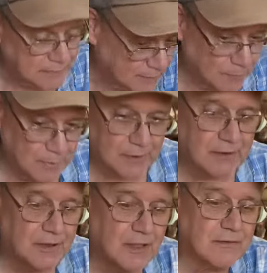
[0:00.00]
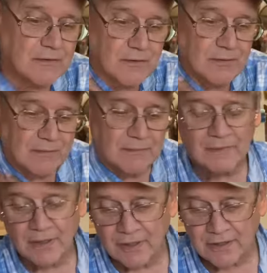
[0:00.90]
I mean,
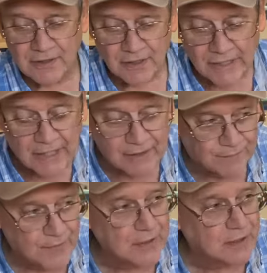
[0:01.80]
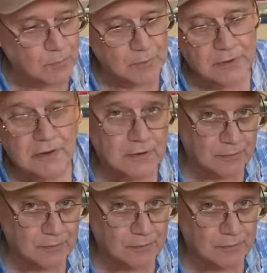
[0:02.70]
I ain't telling you how to think, but you know, on